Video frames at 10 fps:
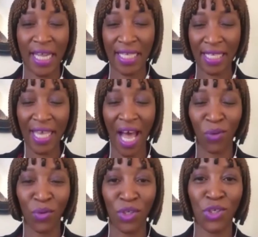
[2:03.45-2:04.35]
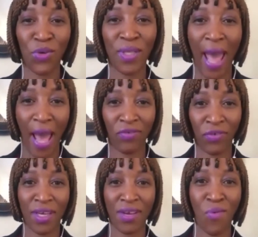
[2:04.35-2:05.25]
And this is how we do it the
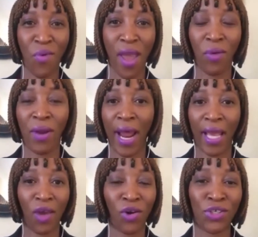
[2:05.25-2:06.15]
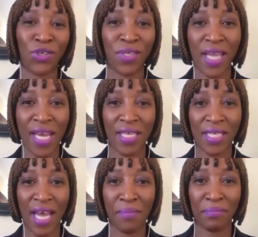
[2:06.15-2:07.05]
African way. When I get onto
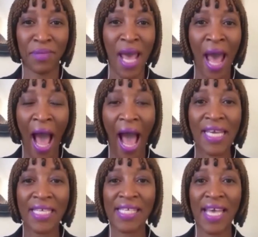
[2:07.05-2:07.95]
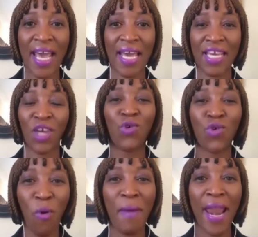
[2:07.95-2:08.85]
stages, I say, Ngingu
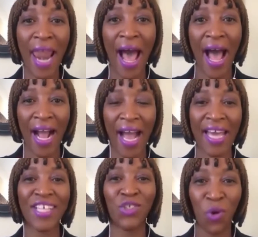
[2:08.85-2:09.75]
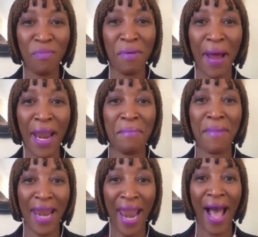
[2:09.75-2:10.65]
Nomalanga, intombi bala
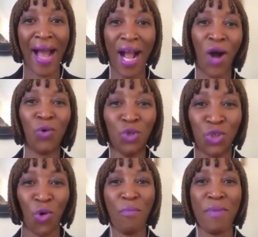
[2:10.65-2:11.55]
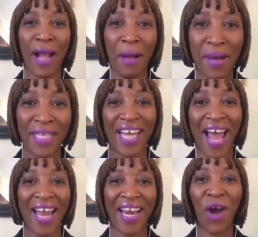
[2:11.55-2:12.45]
malanga, ujobe
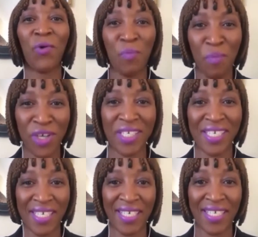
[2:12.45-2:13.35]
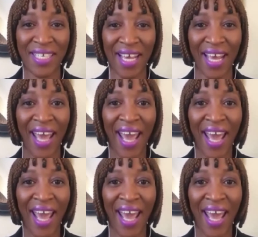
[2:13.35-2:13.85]
kamachana, umondise.